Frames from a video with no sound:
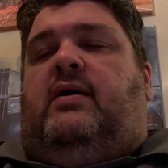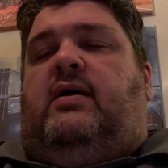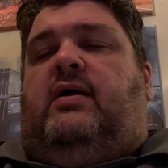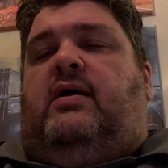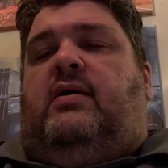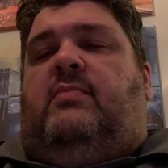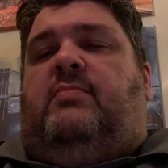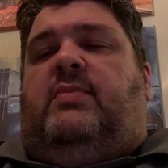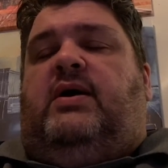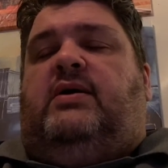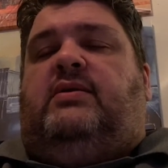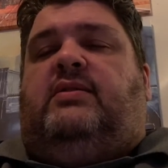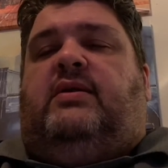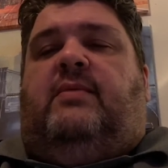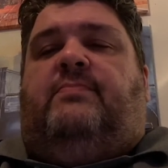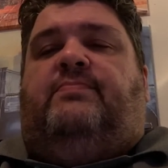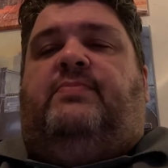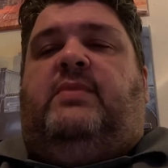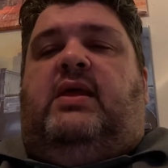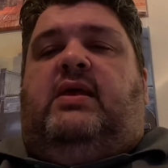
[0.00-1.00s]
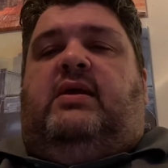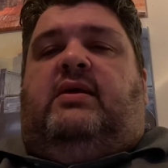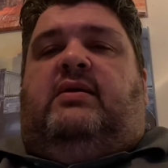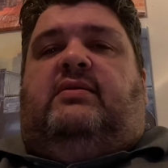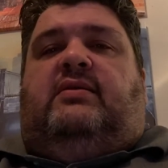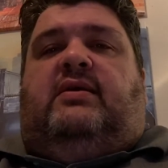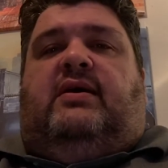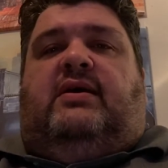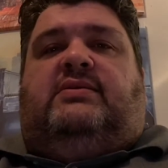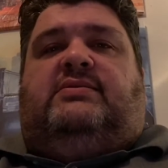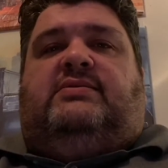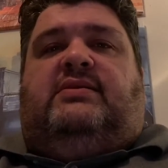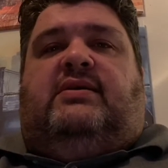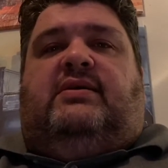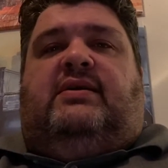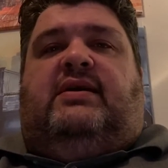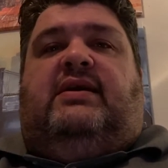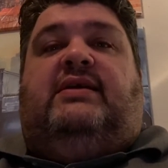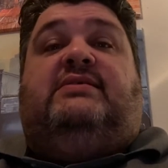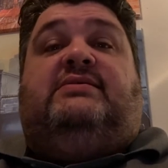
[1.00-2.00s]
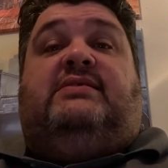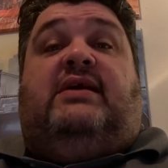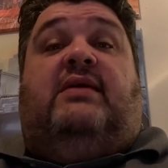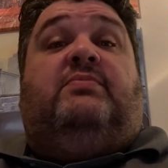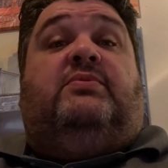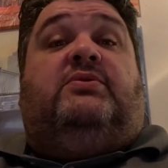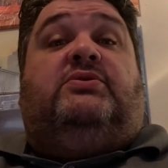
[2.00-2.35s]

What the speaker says: among them, that he is able